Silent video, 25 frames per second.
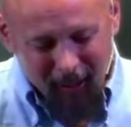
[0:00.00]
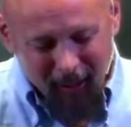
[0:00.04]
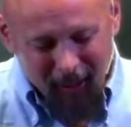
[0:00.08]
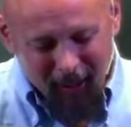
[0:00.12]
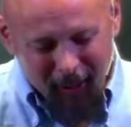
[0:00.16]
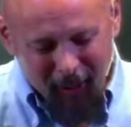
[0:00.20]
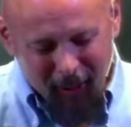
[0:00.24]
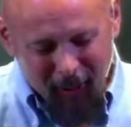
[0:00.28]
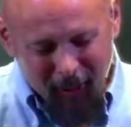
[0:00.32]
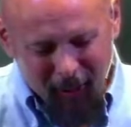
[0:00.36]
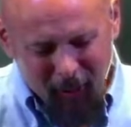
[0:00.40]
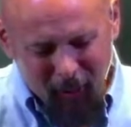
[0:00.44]
I
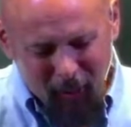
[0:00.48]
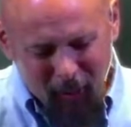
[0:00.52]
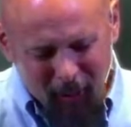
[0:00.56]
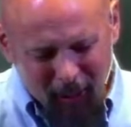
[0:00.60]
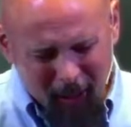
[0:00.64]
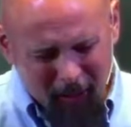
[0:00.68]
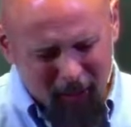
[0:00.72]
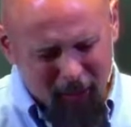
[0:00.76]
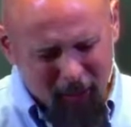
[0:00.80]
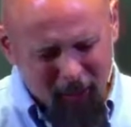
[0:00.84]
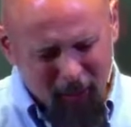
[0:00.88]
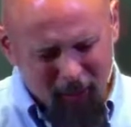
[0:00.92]
saw a
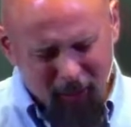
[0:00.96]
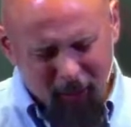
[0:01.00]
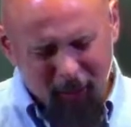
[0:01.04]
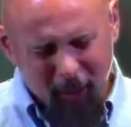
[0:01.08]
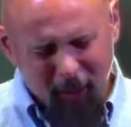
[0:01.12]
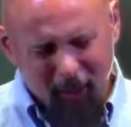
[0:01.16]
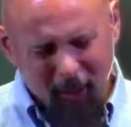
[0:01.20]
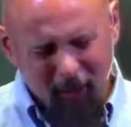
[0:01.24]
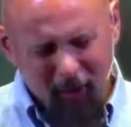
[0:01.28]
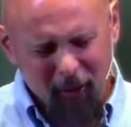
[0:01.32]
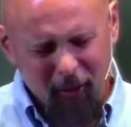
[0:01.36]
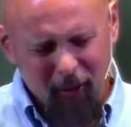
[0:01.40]
picture from
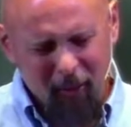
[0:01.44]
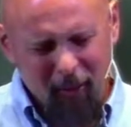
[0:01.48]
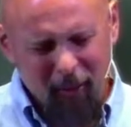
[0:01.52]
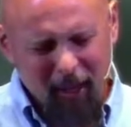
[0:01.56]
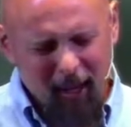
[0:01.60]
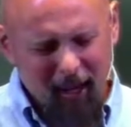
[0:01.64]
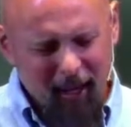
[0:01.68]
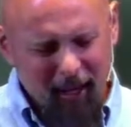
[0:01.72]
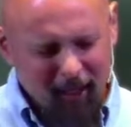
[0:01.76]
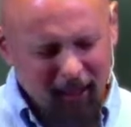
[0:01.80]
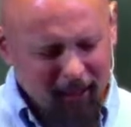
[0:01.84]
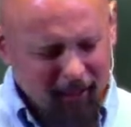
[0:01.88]
years
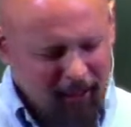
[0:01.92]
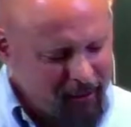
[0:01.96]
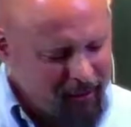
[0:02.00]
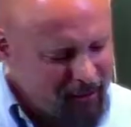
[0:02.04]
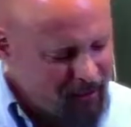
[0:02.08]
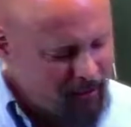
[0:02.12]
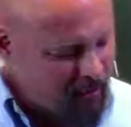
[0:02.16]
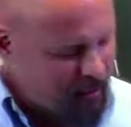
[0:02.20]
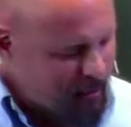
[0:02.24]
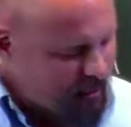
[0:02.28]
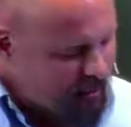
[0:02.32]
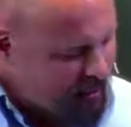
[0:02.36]
back, and the
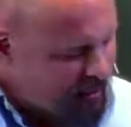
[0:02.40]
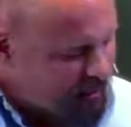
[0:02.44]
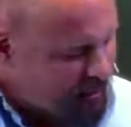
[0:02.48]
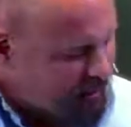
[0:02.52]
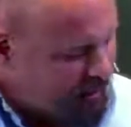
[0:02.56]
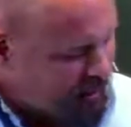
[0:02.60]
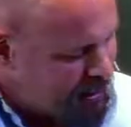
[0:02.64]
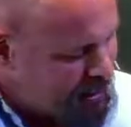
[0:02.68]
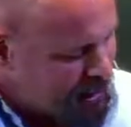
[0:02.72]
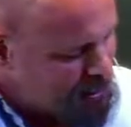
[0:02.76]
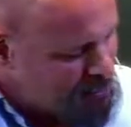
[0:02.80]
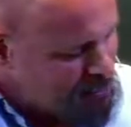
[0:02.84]
Dalai
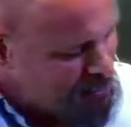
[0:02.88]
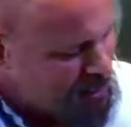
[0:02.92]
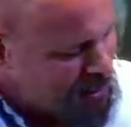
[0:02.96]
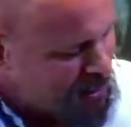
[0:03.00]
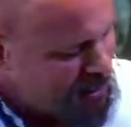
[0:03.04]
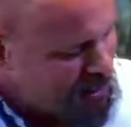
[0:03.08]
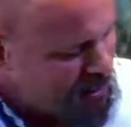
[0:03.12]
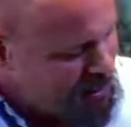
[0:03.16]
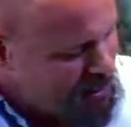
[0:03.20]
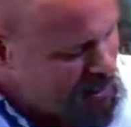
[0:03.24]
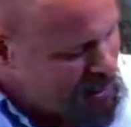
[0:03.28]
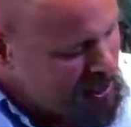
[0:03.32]
Lama
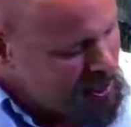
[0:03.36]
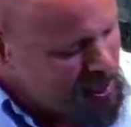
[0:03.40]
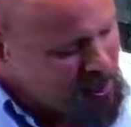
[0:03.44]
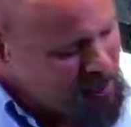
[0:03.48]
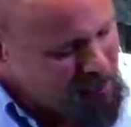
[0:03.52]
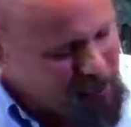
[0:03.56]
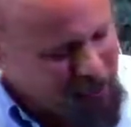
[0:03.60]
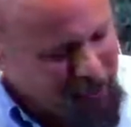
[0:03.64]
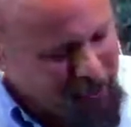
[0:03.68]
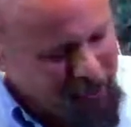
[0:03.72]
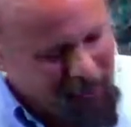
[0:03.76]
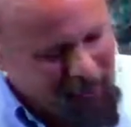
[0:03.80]

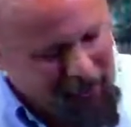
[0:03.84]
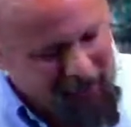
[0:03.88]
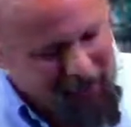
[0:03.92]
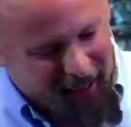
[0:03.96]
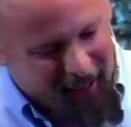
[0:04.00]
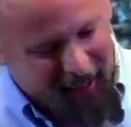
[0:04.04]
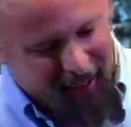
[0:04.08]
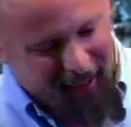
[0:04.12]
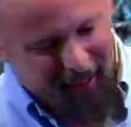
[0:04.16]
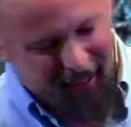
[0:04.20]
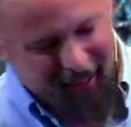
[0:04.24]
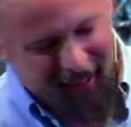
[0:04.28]
was
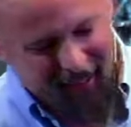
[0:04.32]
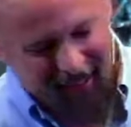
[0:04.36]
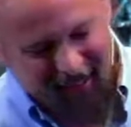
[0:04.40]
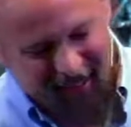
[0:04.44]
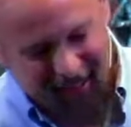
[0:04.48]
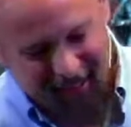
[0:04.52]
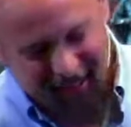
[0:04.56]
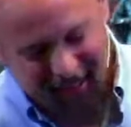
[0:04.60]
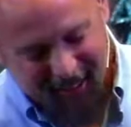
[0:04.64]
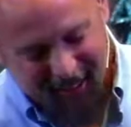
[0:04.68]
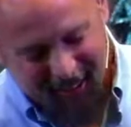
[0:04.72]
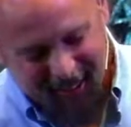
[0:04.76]

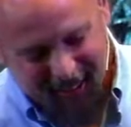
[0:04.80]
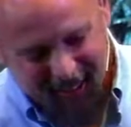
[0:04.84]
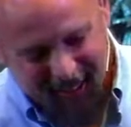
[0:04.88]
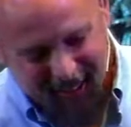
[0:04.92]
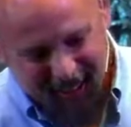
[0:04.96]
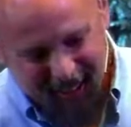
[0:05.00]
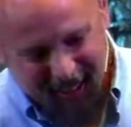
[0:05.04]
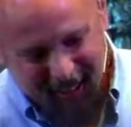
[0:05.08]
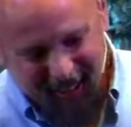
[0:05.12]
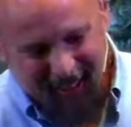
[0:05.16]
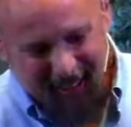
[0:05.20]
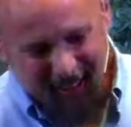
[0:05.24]

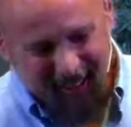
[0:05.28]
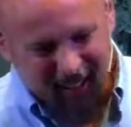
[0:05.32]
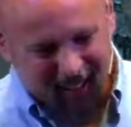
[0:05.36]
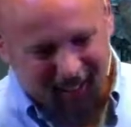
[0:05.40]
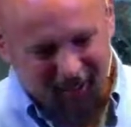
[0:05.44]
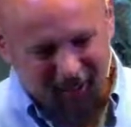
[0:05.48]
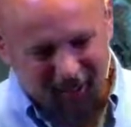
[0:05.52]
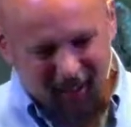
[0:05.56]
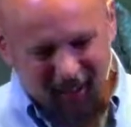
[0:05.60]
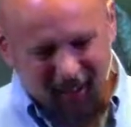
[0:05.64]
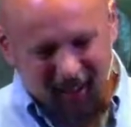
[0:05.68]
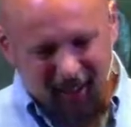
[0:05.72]

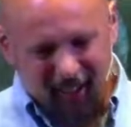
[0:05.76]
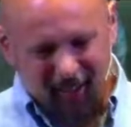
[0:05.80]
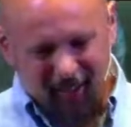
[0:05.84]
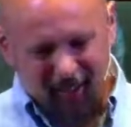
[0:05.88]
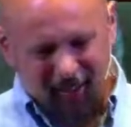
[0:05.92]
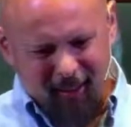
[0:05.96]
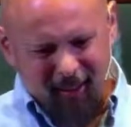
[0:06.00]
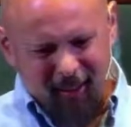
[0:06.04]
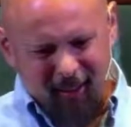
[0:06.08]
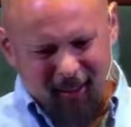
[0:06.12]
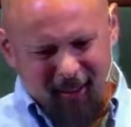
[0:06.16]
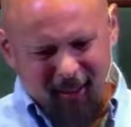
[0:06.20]
at
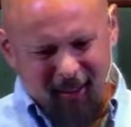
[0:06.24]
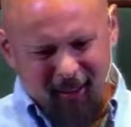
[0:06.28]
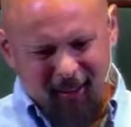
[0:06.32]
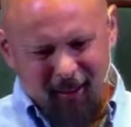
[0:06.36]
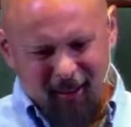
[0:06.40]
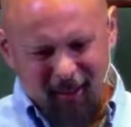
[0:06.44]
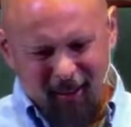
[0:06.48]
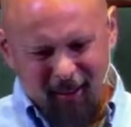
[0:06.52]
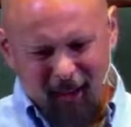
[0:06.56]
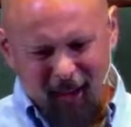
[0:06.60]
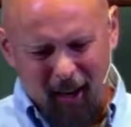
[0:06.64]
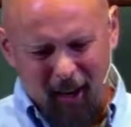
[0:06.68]
the
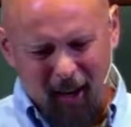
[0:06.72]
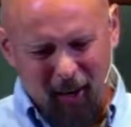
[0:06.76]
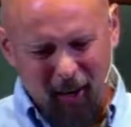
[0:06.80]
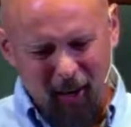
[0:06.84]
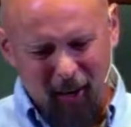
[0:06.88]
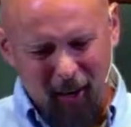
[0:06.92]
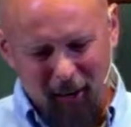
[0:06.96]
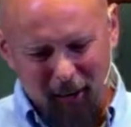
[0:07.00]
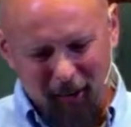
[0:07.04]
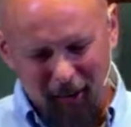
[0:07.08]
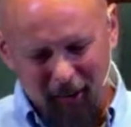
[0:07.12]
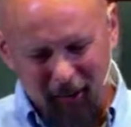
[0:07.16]

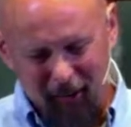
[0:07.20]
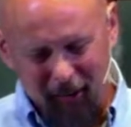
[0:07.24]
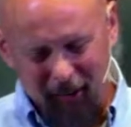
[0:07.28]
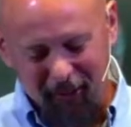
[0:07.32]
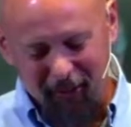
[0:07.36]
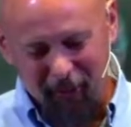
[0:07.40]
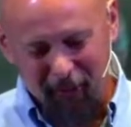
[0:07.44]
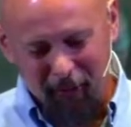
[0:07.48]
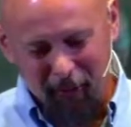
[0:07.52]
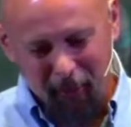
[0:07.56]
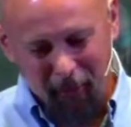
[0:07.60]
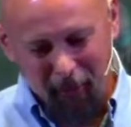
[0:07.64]
Congress,
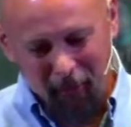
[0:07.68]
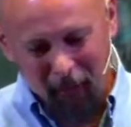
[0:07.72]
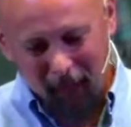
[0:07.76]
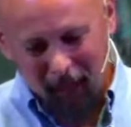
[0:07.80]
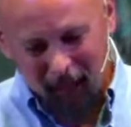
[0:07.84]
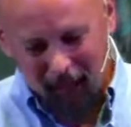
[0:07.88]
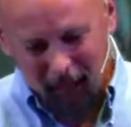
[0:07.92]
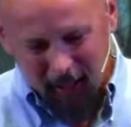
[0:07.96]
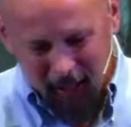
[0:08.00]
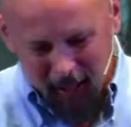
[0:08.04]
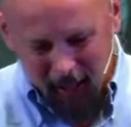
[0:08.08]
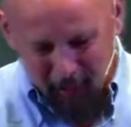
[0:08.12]

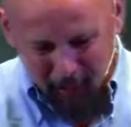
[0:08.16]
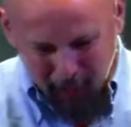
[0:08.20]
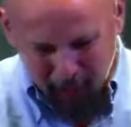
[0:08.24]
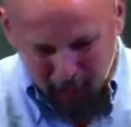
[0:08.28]
and he's